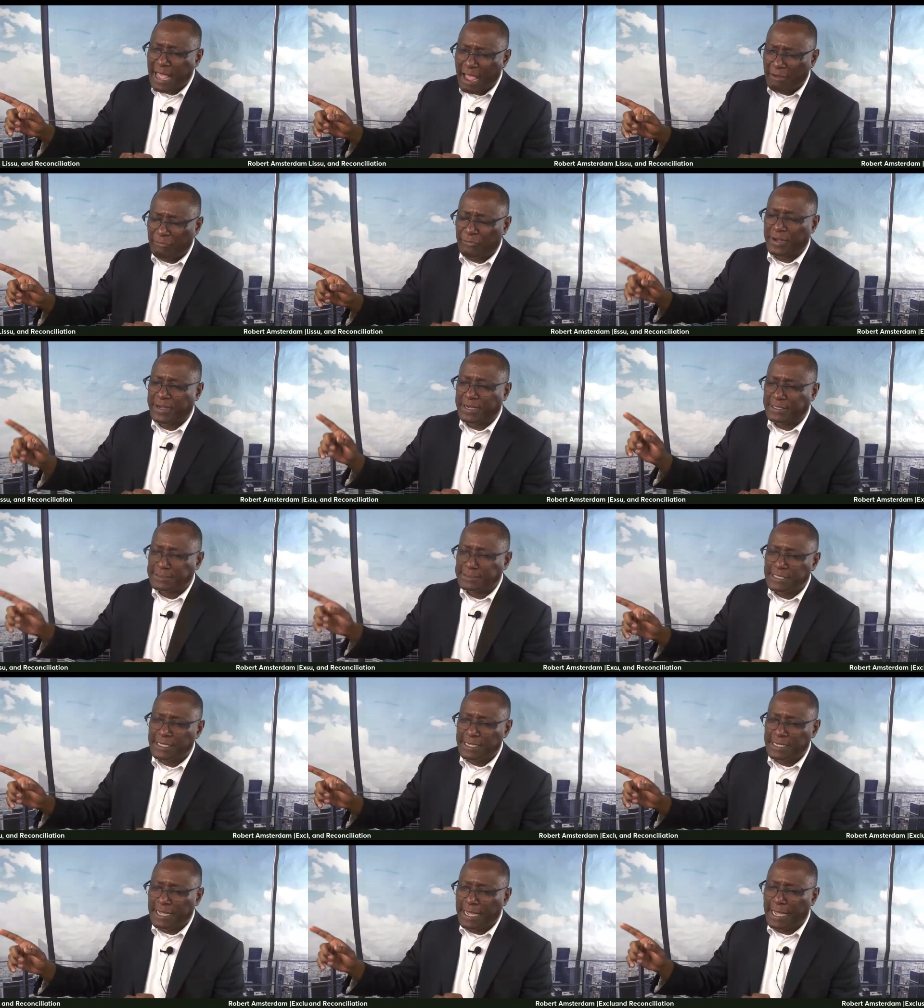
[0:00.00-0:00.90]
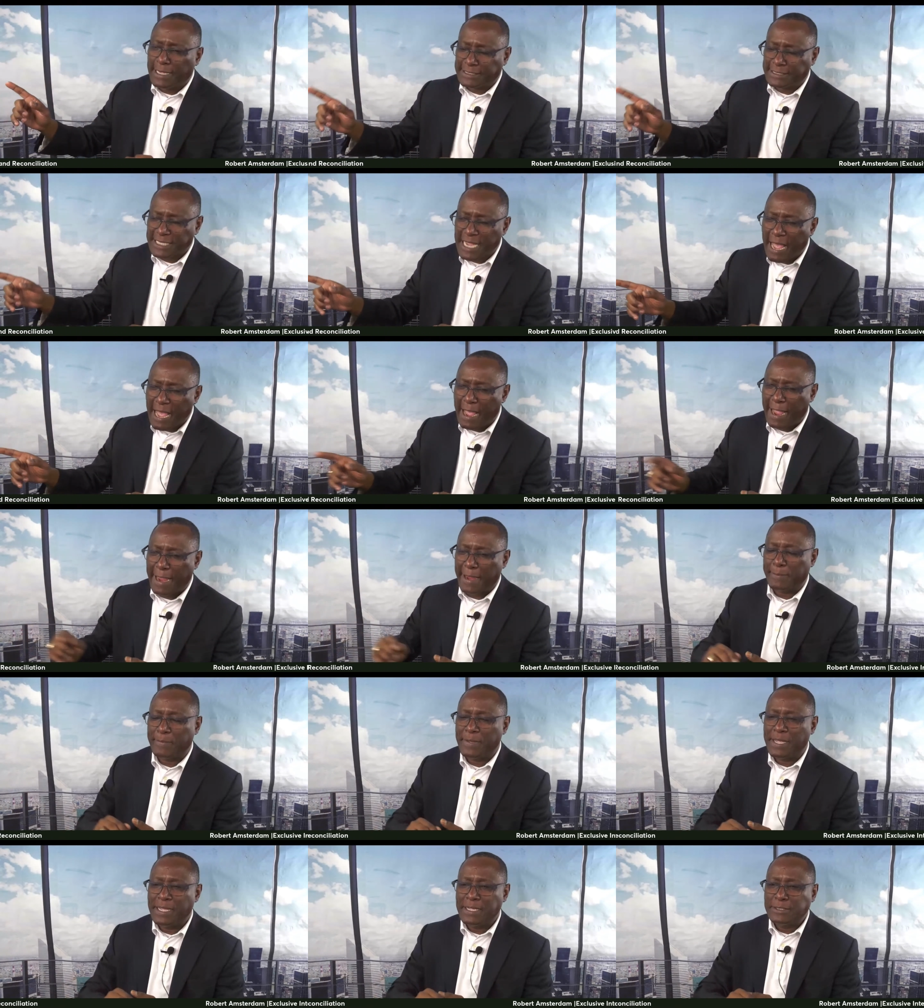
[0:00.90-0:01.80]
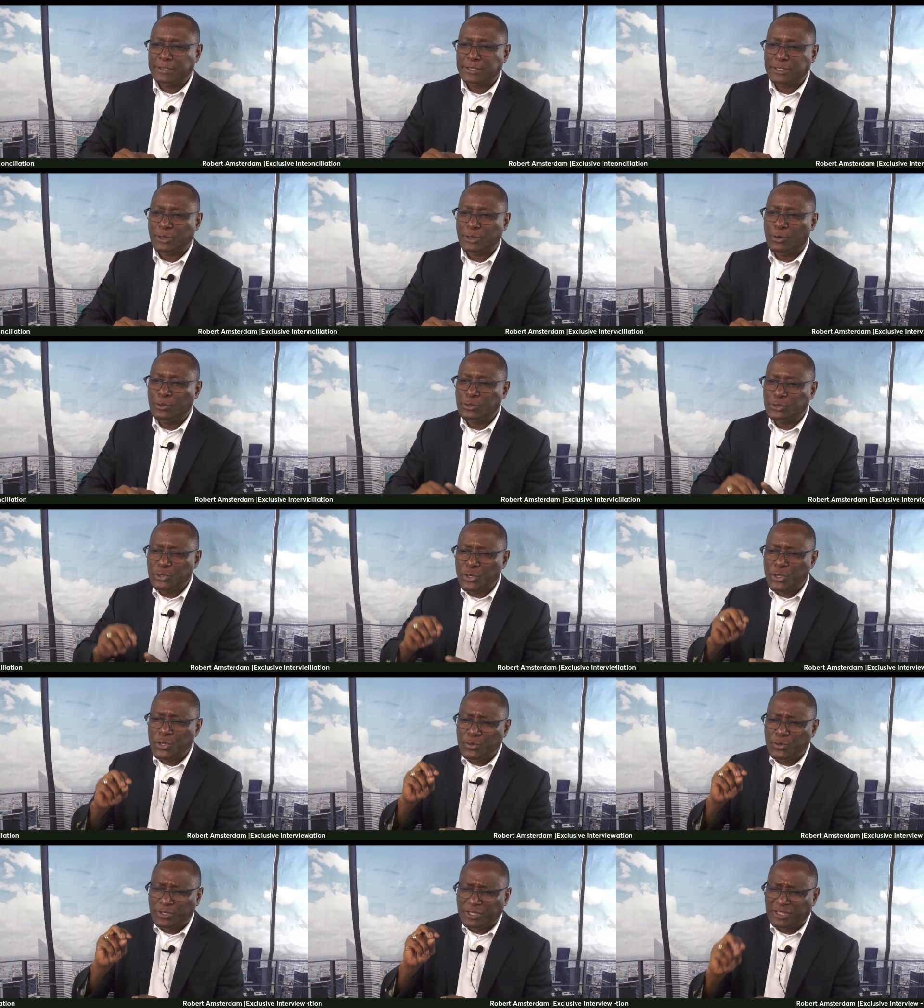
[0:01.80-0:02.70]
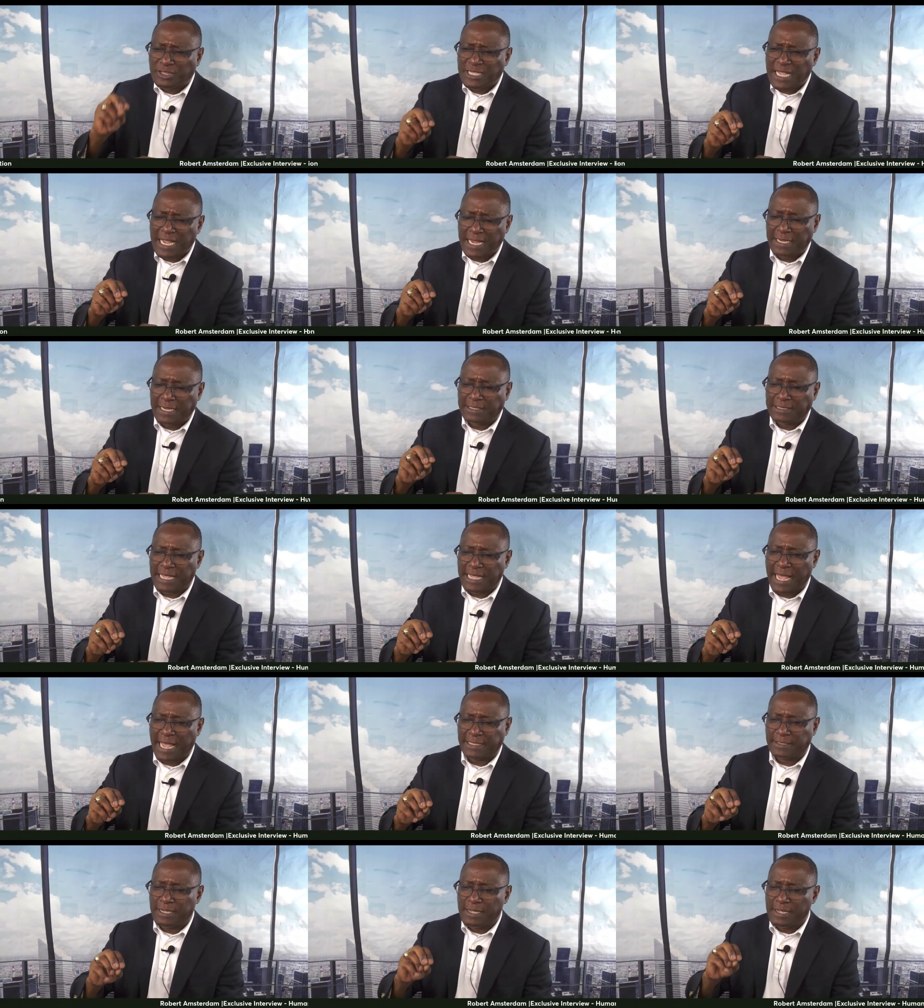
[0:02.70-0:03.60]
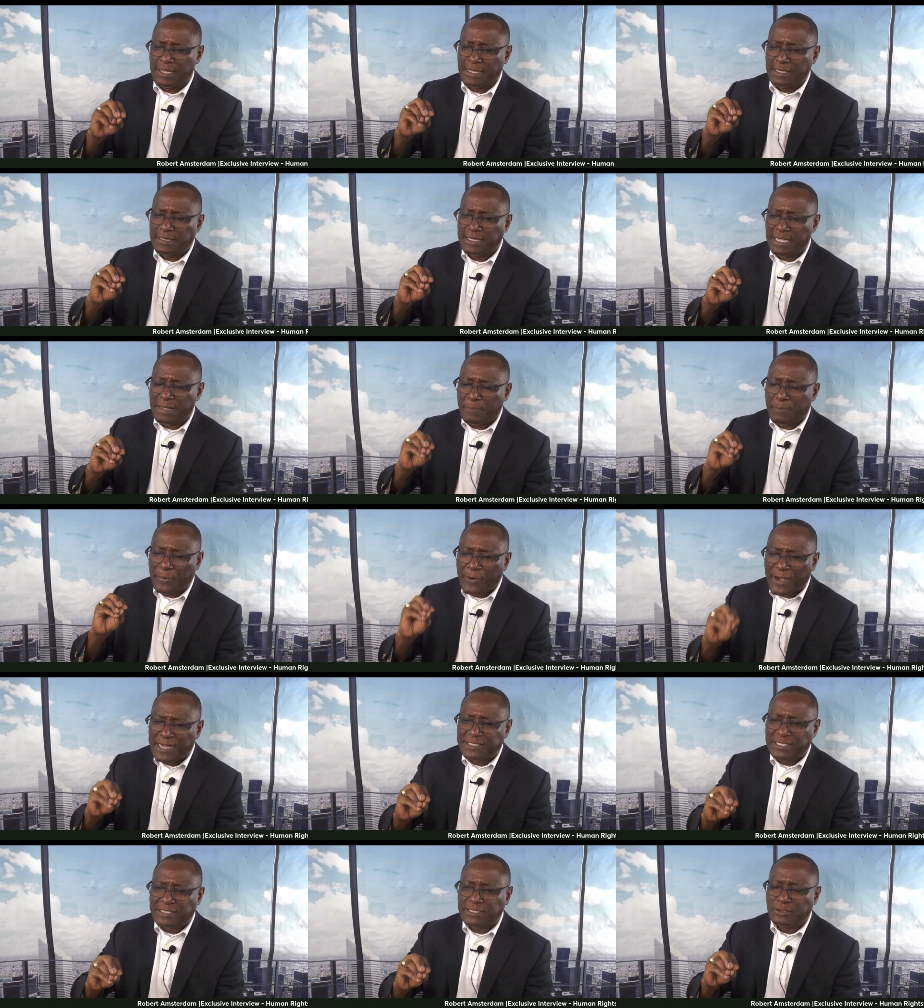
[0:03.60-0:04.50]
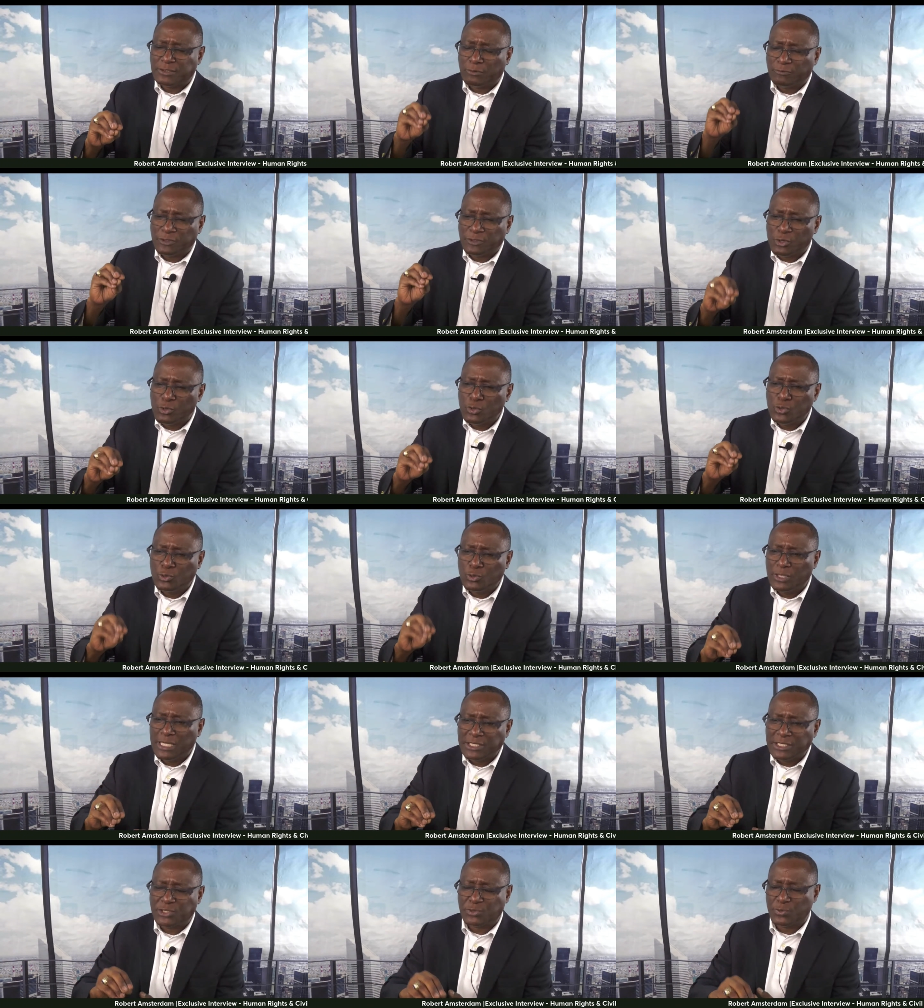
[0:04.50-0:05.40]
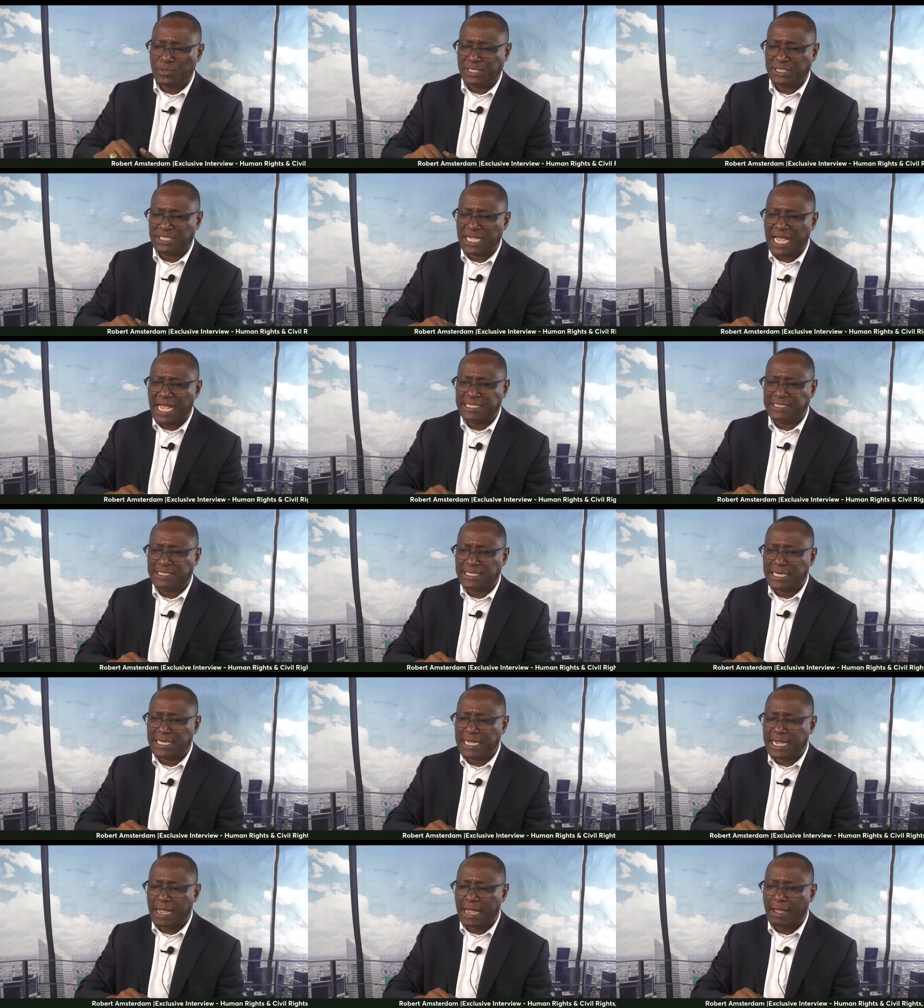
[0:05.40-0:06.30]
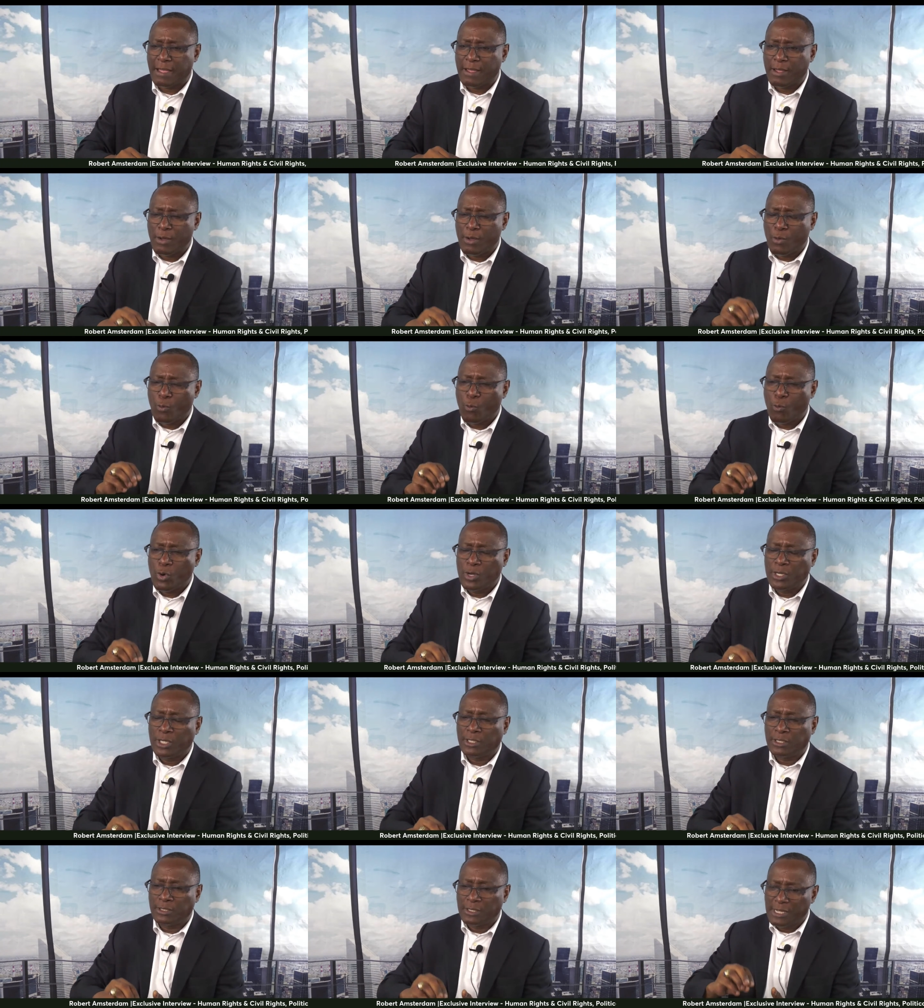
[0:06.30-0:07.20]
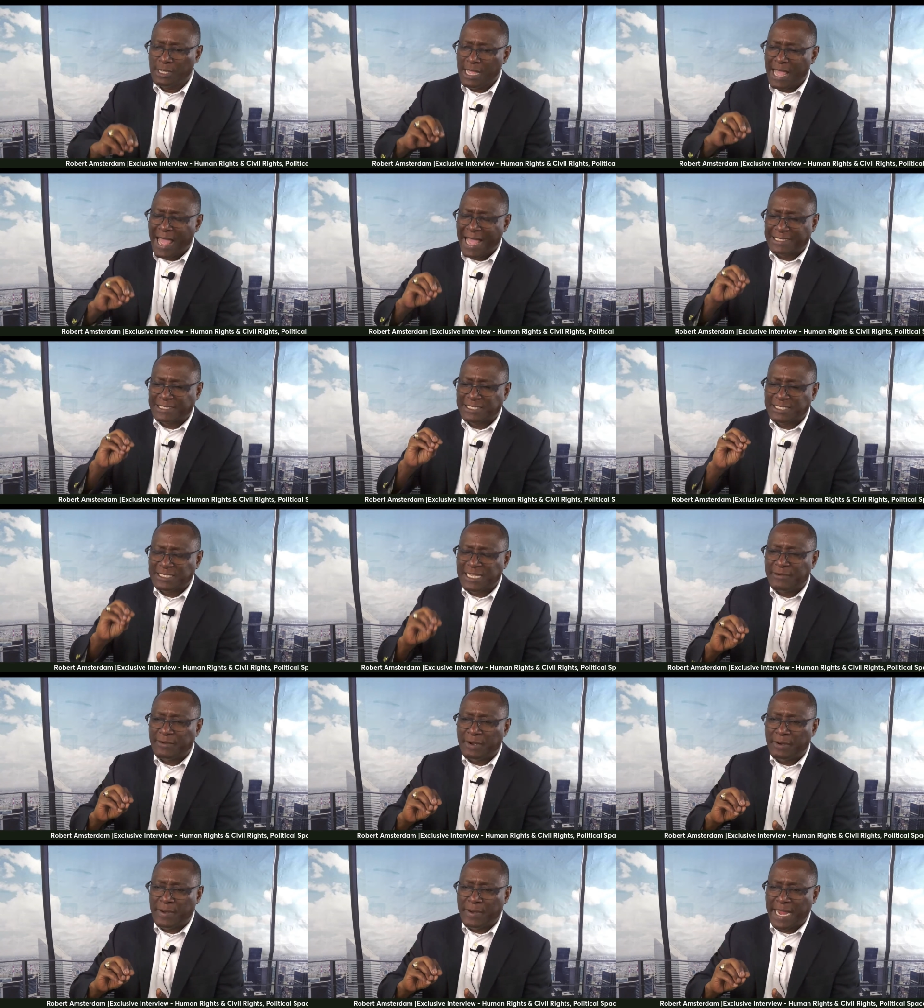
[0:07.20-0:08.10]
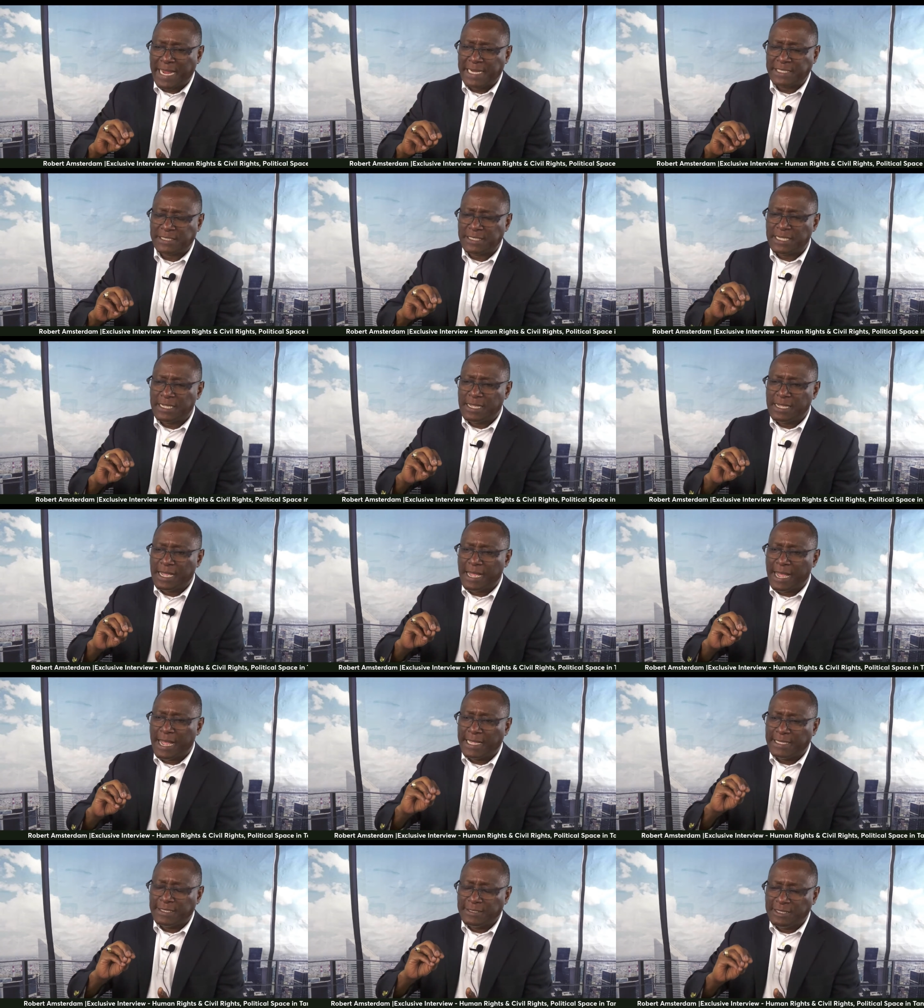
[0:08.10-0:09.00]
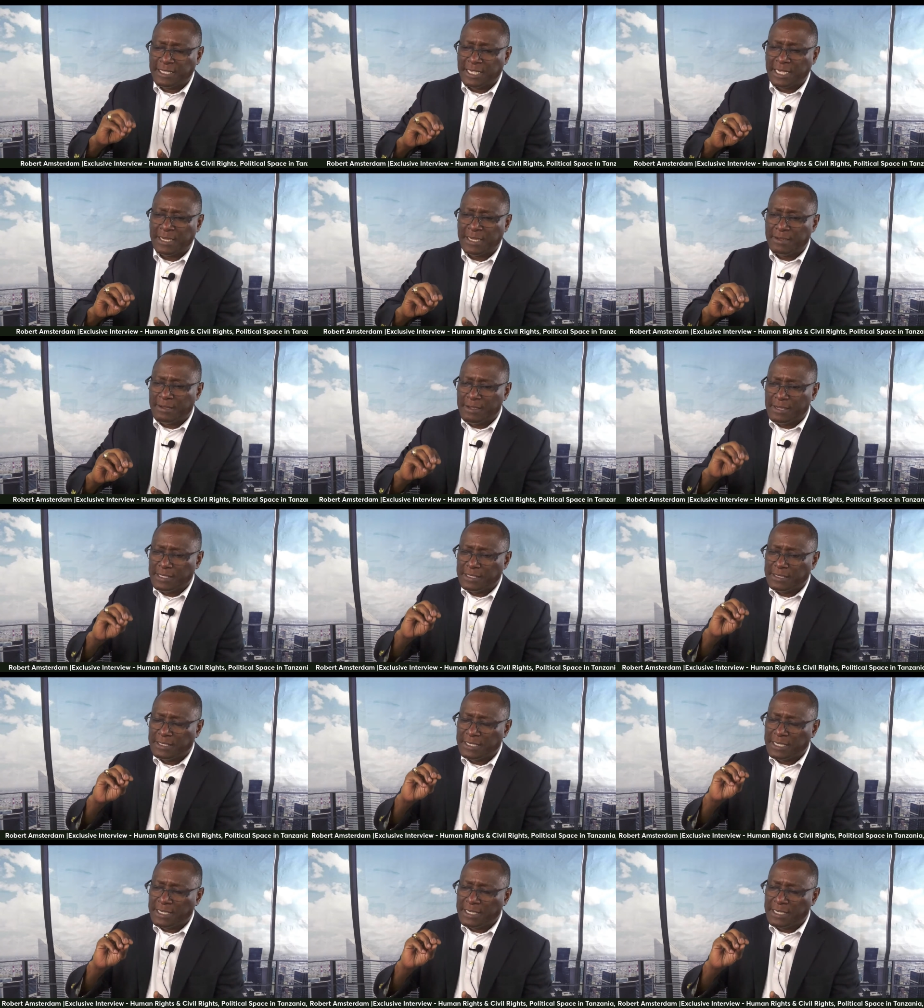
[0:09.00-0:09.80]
African time. So, do you think that the presence of Tundu Lissu in Tanzania will accelerate the